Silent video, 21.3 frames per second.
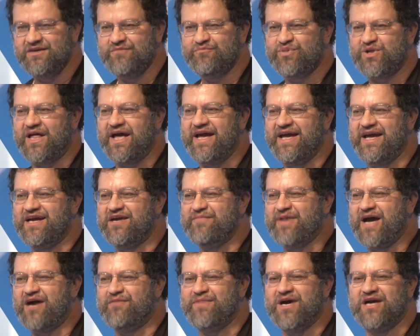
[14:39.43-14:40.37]
playing
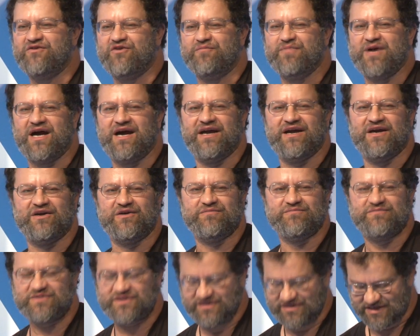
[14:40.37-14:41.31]
about
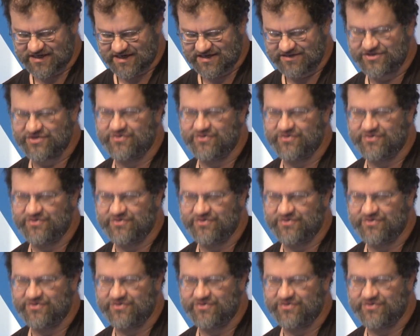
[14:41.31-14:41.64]
microbiomes,